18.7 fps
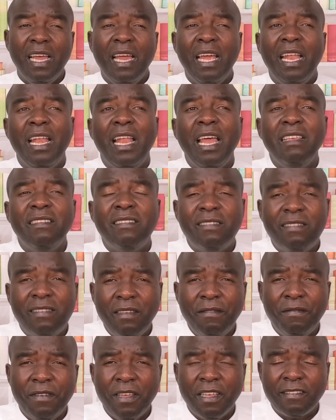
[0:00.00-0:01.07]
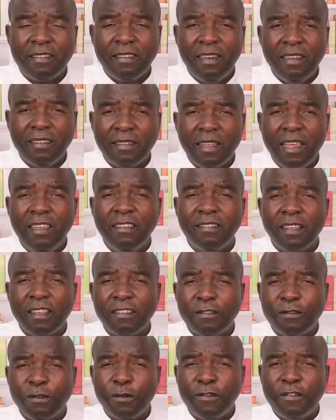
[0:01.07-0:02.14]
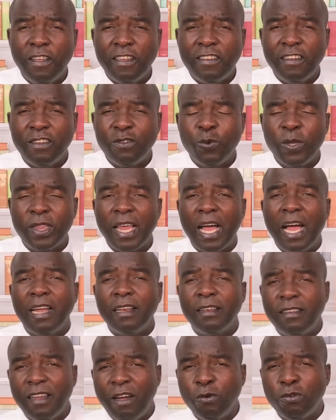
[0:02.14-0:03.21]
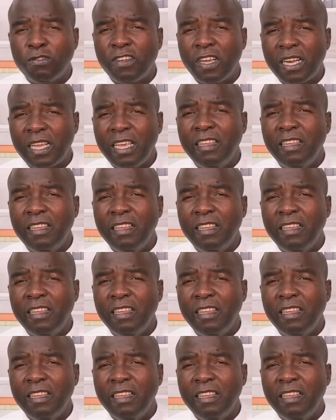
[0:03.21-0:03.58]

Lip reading: Lasciviousness is associated with adultery,